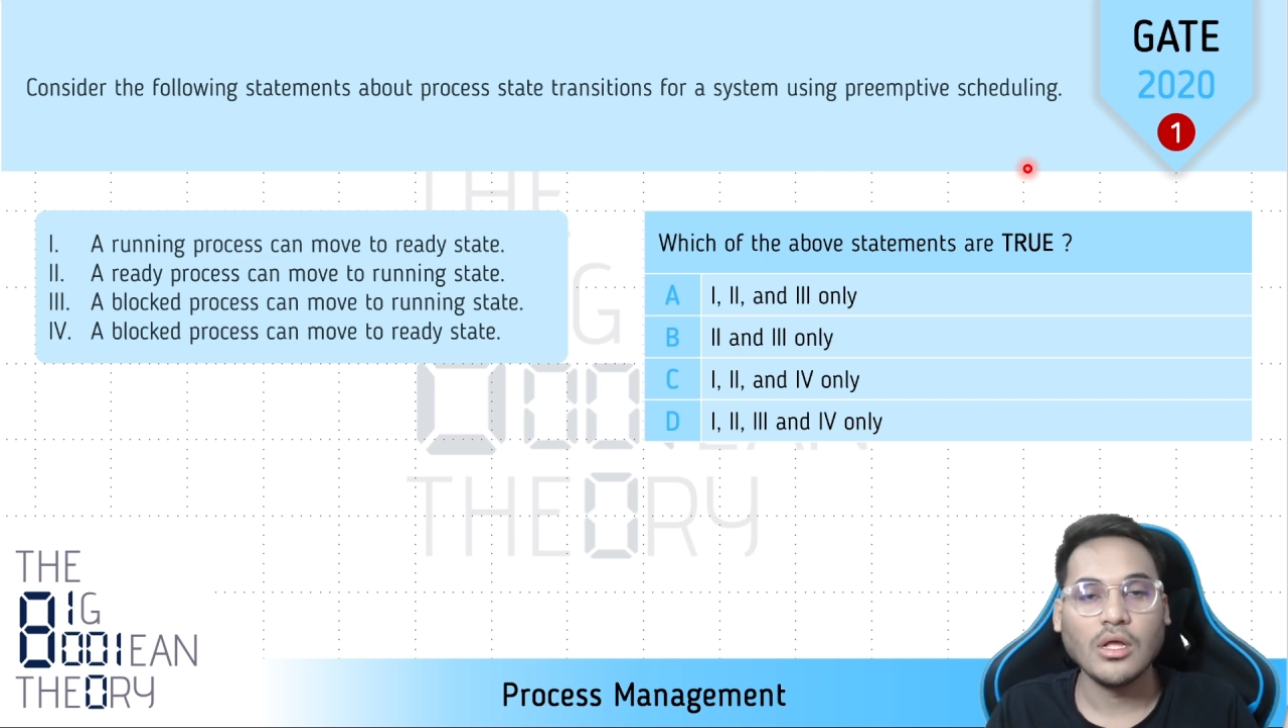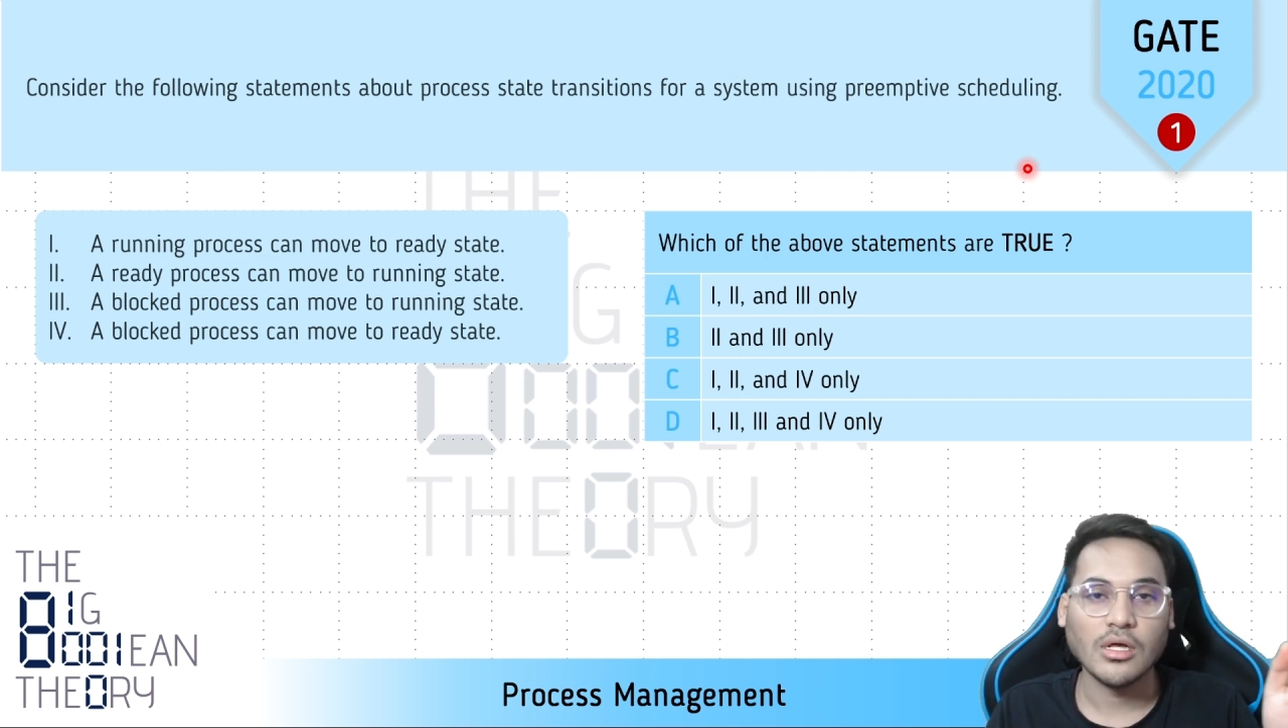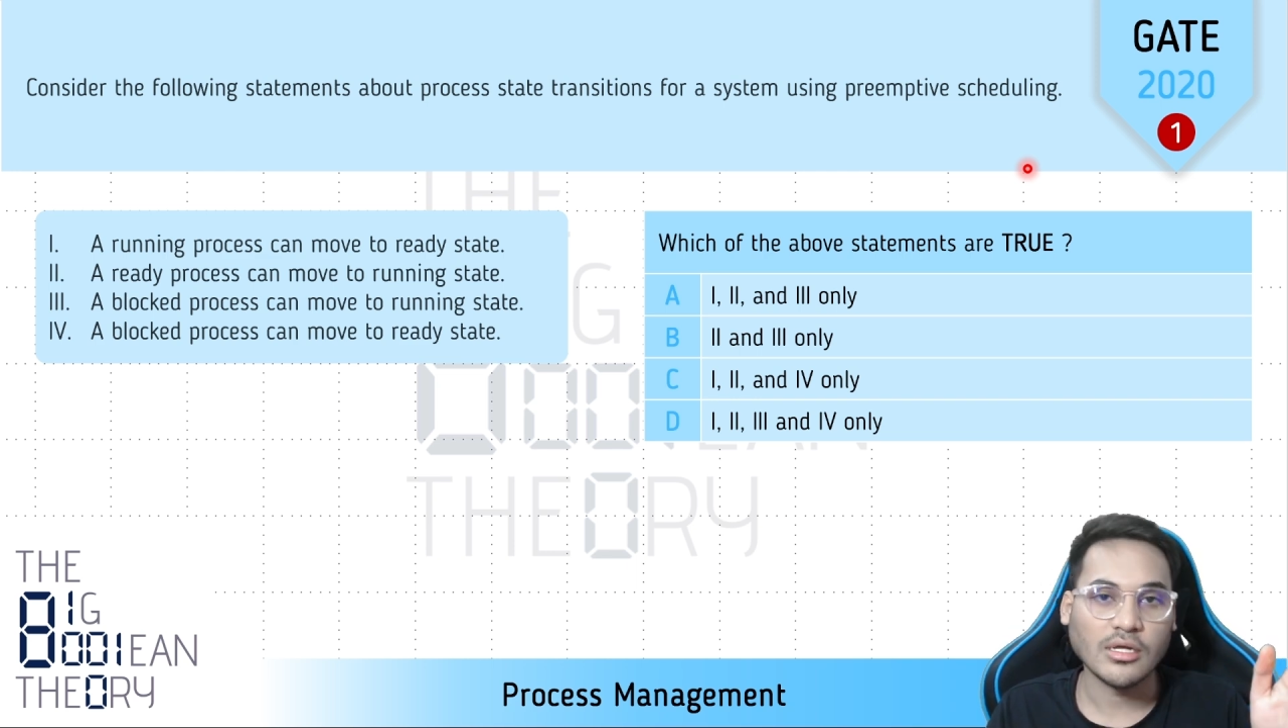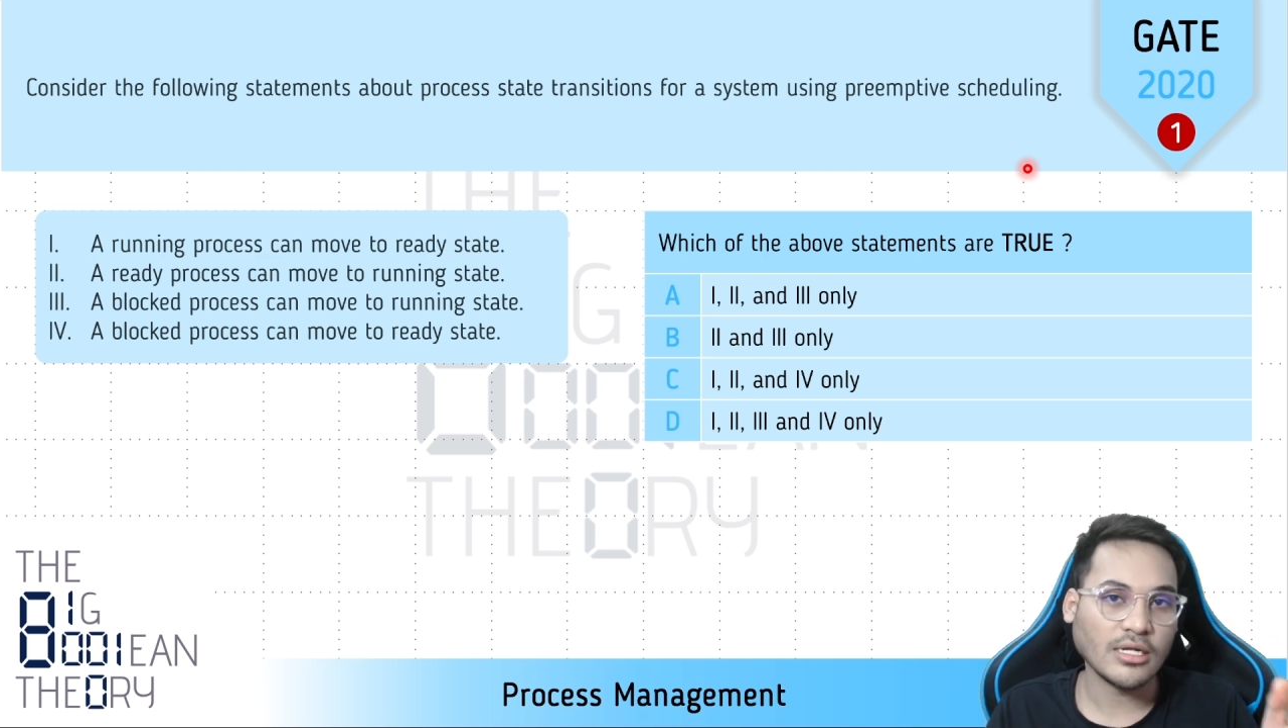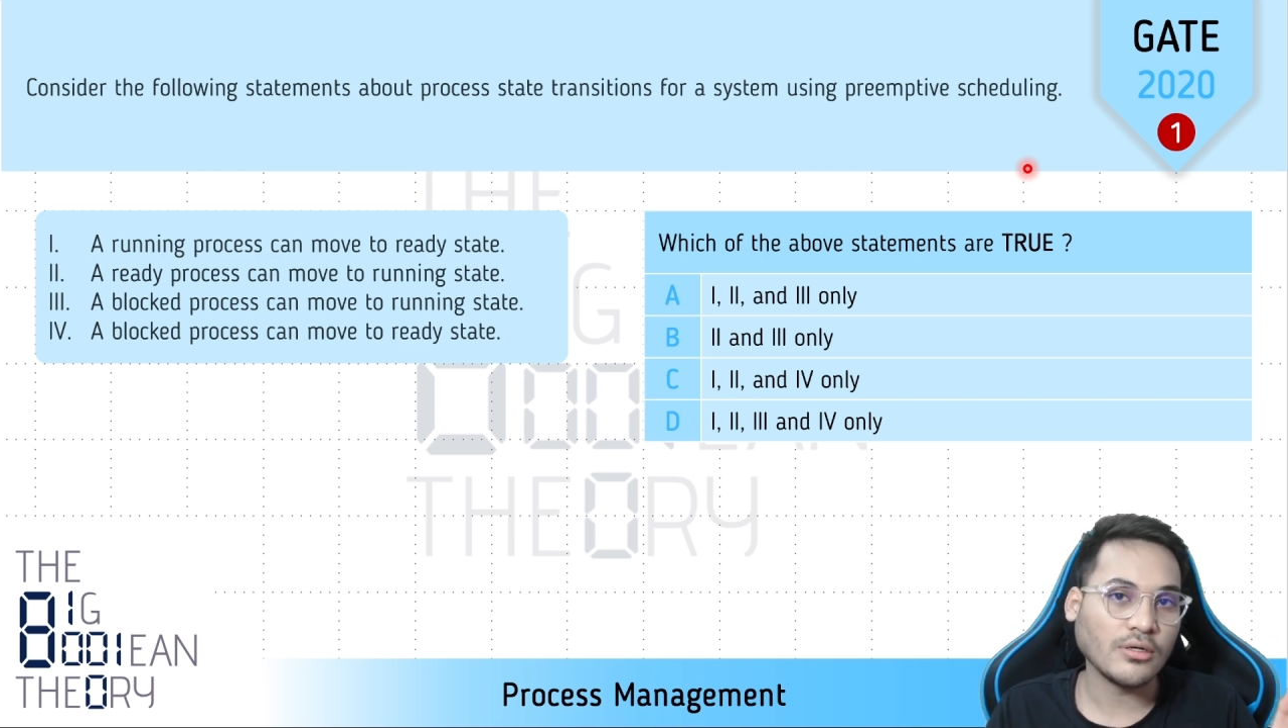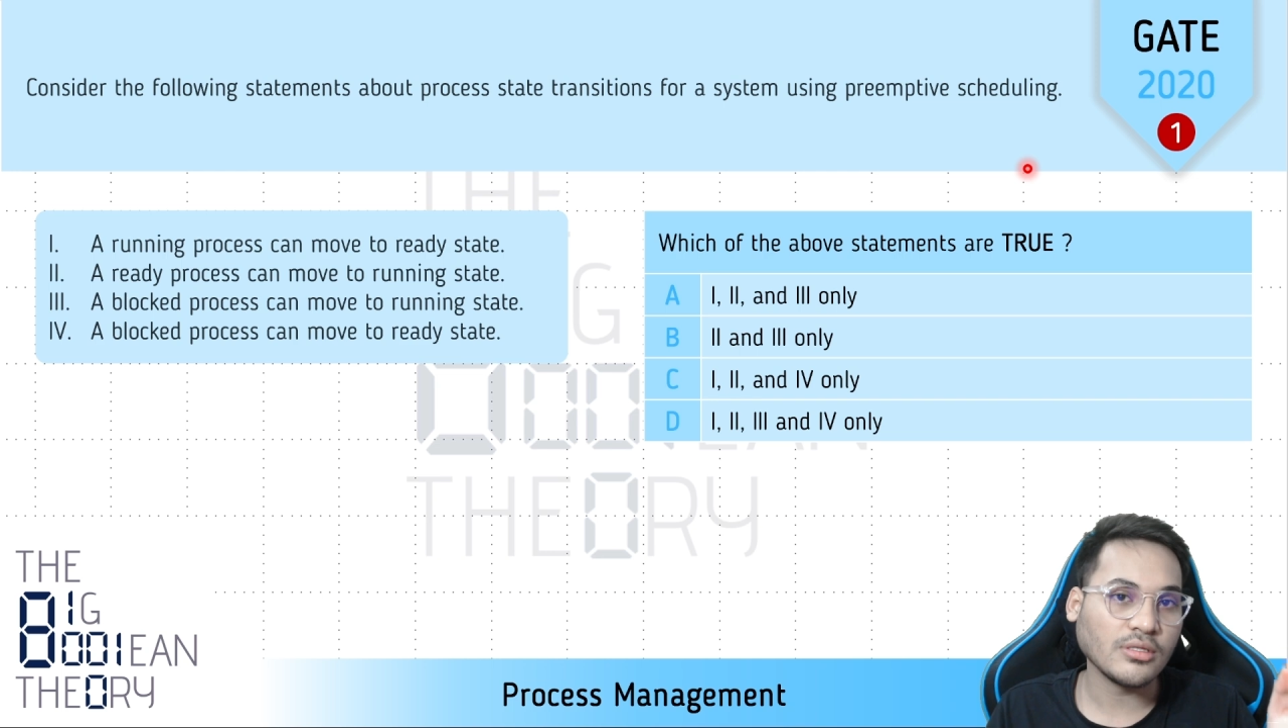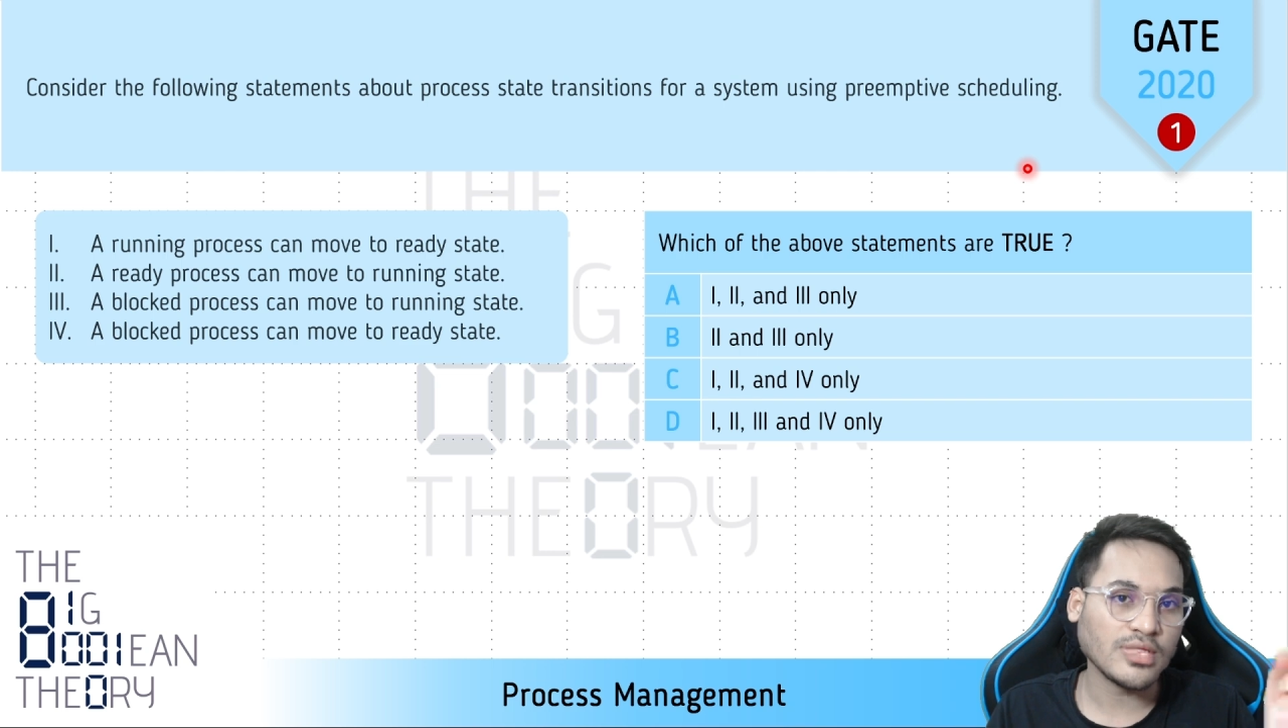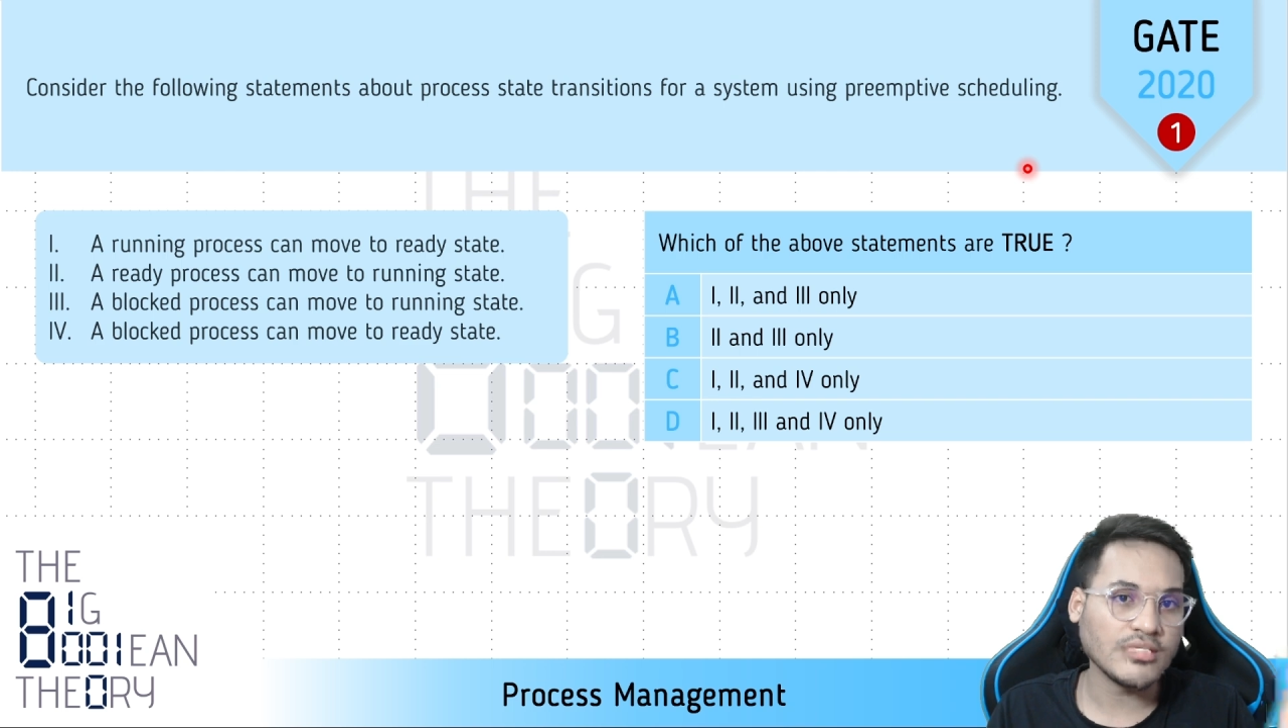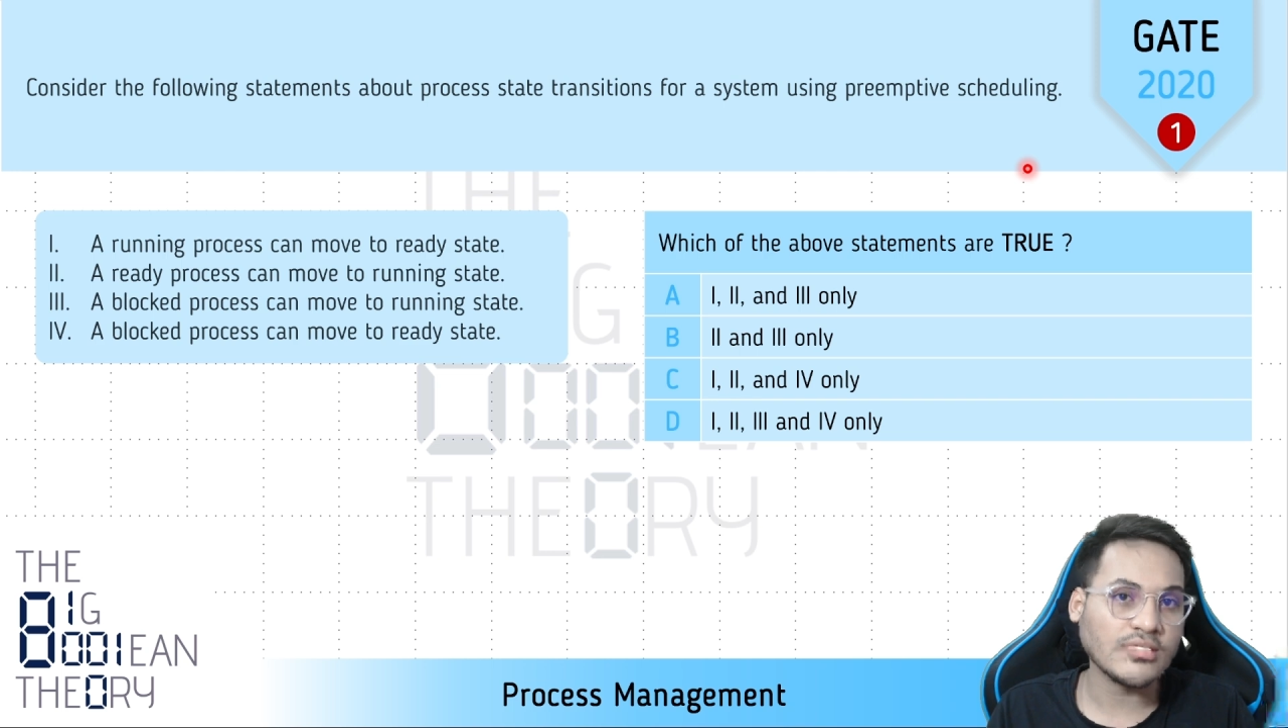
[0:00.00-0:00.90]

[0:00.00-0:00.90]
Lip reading: run on these